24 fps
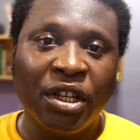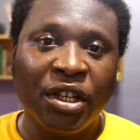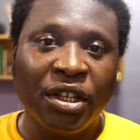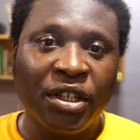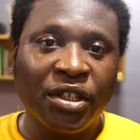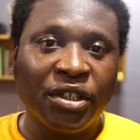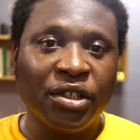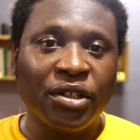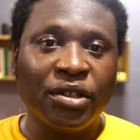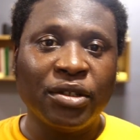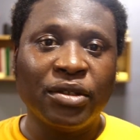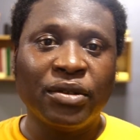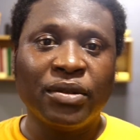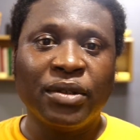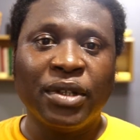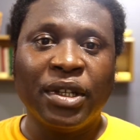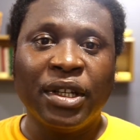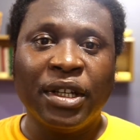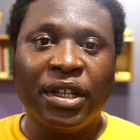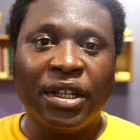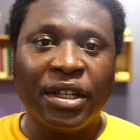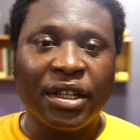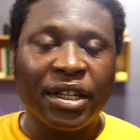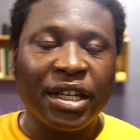So
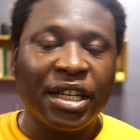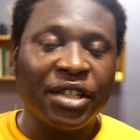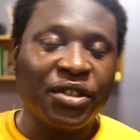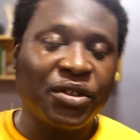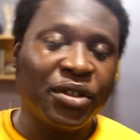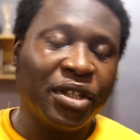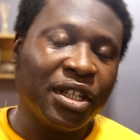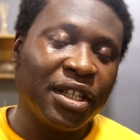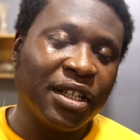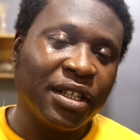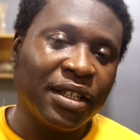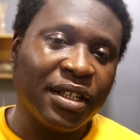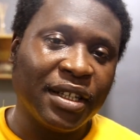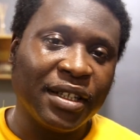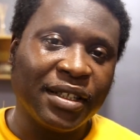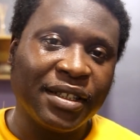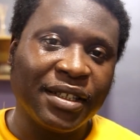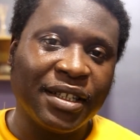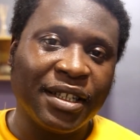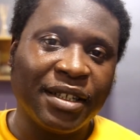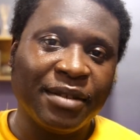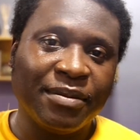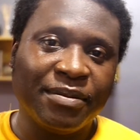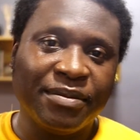catch you again next
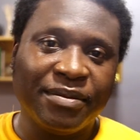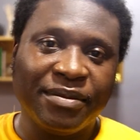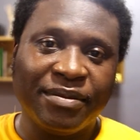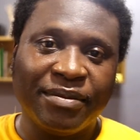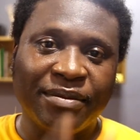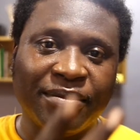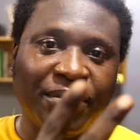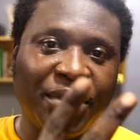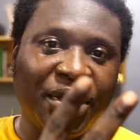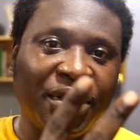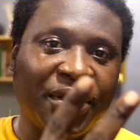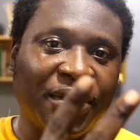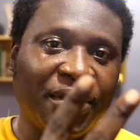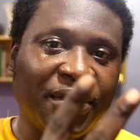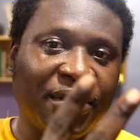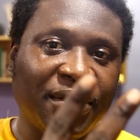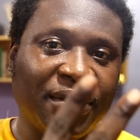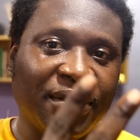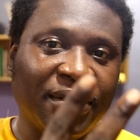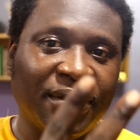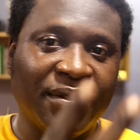time. Peace.